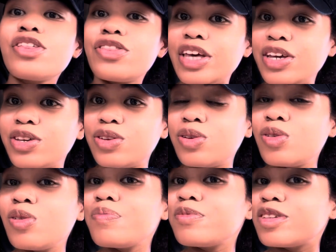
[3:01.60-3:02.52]
Thank
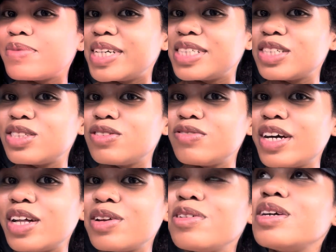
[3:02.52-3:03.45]
you to my sister
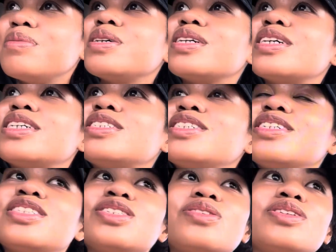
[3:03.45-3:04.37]
Valerie because she
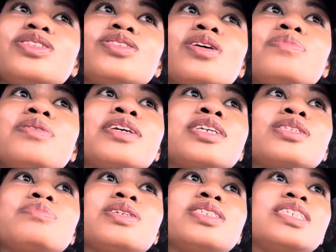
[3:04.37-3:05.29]
doesn't go to
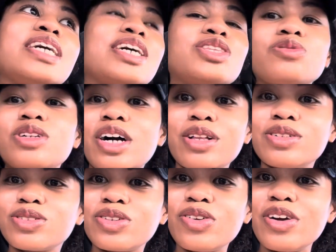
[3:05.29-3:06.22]
Starbucks, but she had
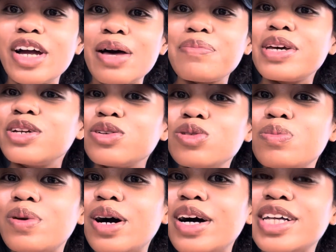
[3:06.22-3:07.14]
$3 on her app and a
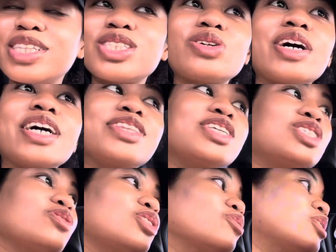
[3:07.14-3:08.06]
coupon, so I got
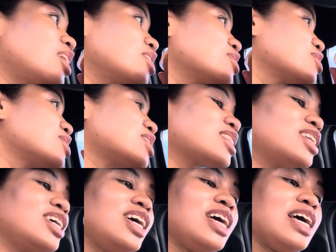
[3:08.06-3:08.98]
this for $3
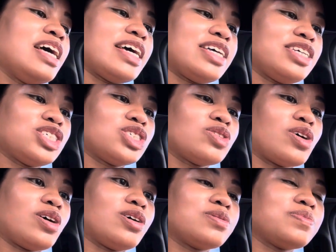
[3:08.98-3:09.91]
and it's
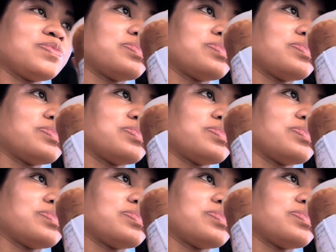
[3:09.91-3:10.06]
strong.